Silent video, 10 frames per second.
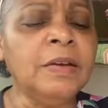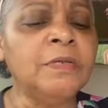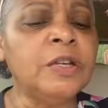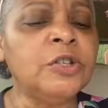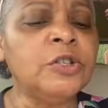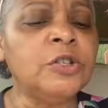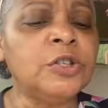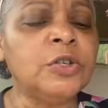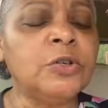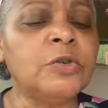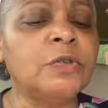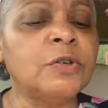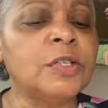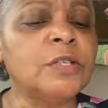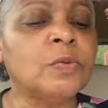Ephesians 2,
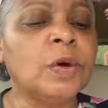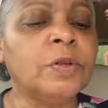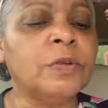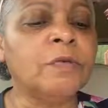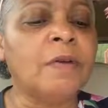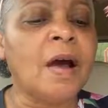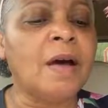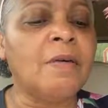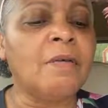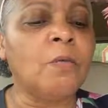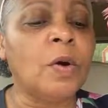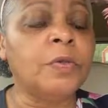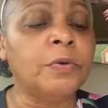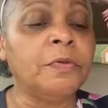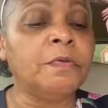verses 1 through 5.
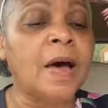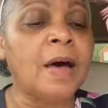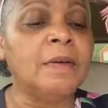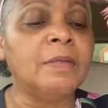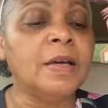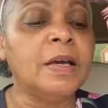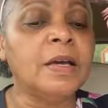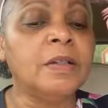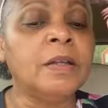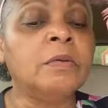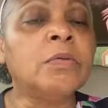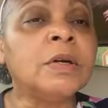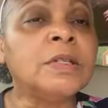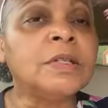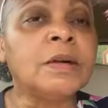1 through 5. The
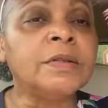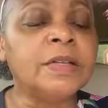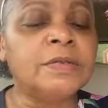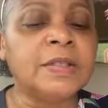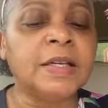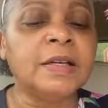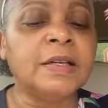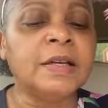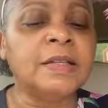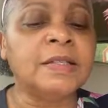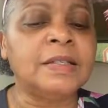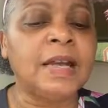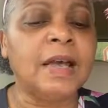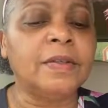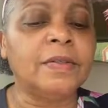result of sin is
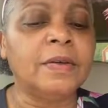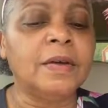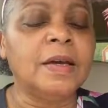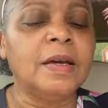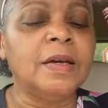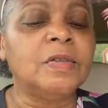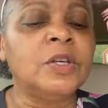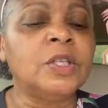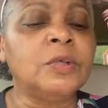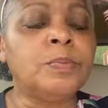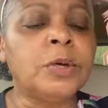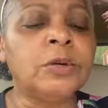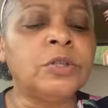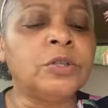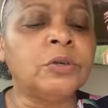death. The
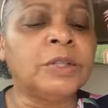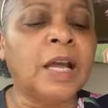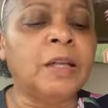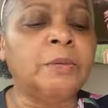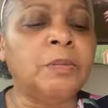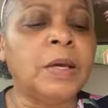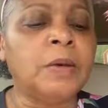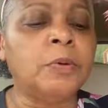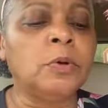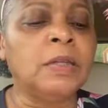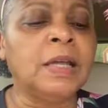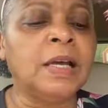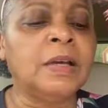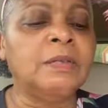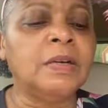spiritual death people
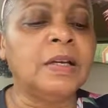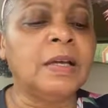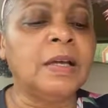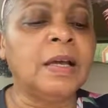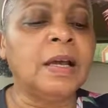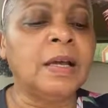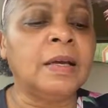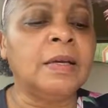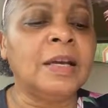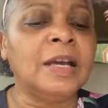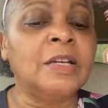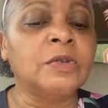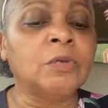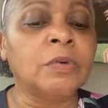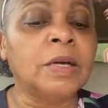lived in
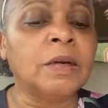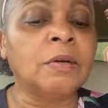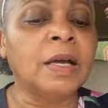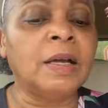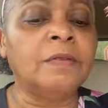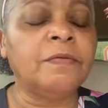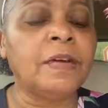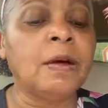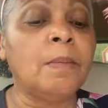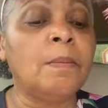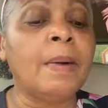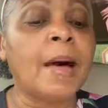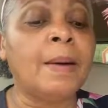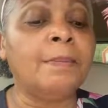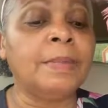is real and felt
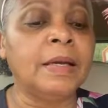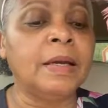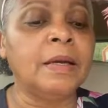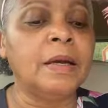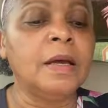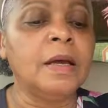by many.